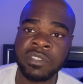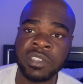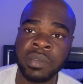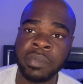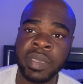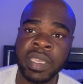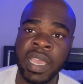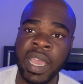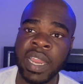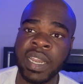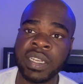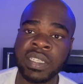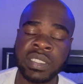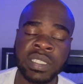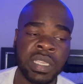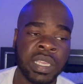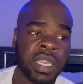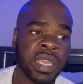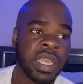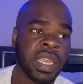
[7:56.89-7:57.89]
to be honest.
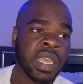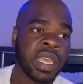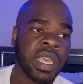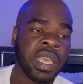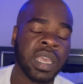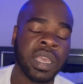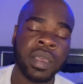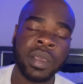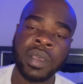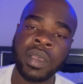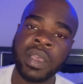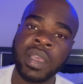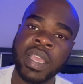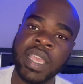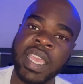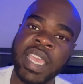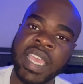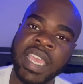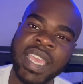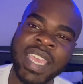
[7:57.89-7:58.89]

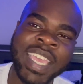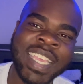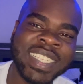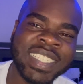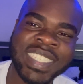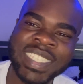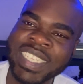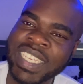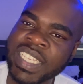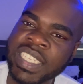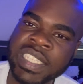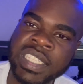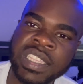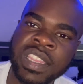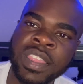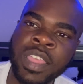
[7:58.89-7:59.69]
It's just